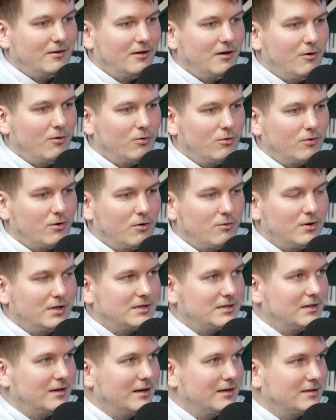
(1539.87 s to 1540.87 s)
no
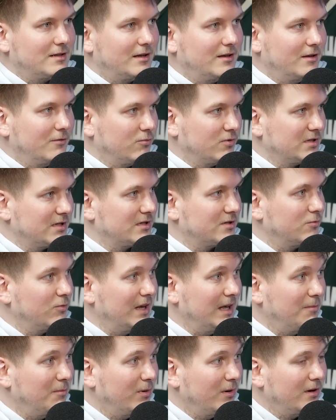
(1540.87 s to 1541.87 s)
coincidence that it was a
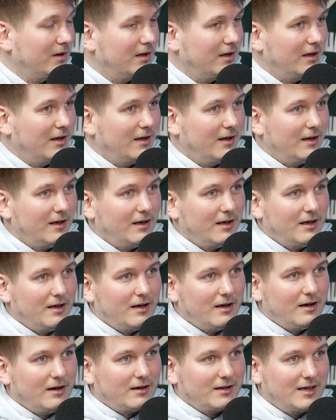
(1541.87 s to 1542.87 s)
sweep.
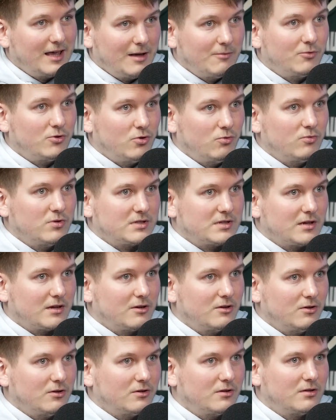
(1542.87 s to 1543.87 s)
Game 2 was a
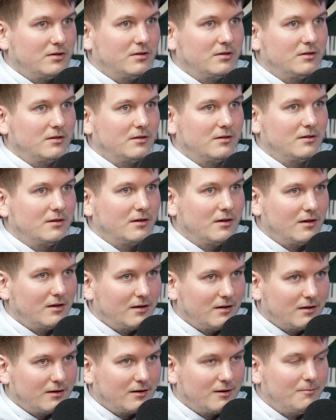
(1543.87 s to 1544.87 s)
good
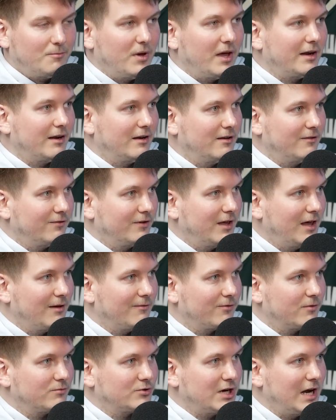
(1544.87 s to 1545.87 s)
competitive game
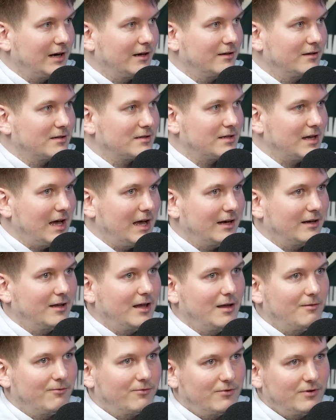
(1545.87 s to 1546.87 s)
from Zalgiris side.
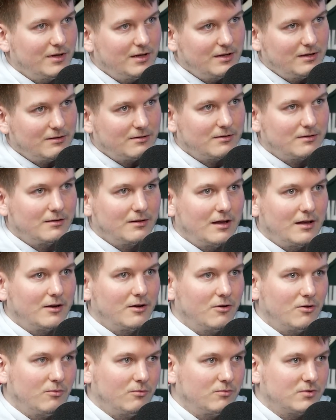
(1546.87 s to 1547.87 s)
Game 3 at
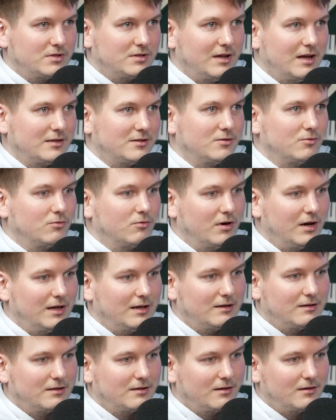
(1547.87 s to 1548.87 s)
home was not so
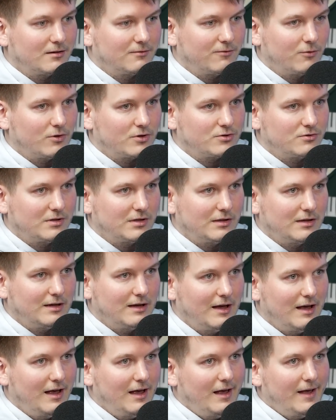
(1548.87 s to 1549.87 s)
great, unfortunately.
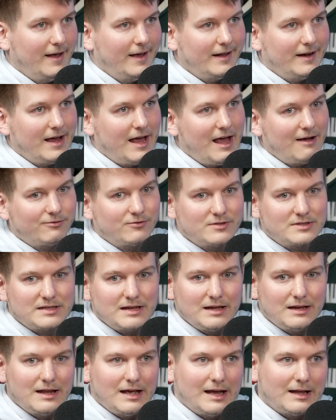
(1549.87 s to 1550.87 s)
And I have to
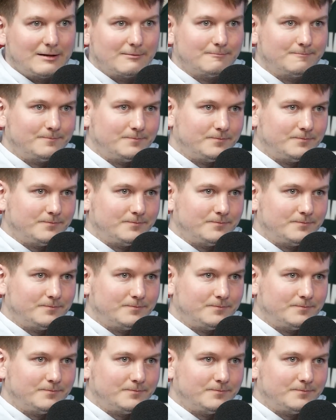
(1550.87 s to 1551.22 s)
say that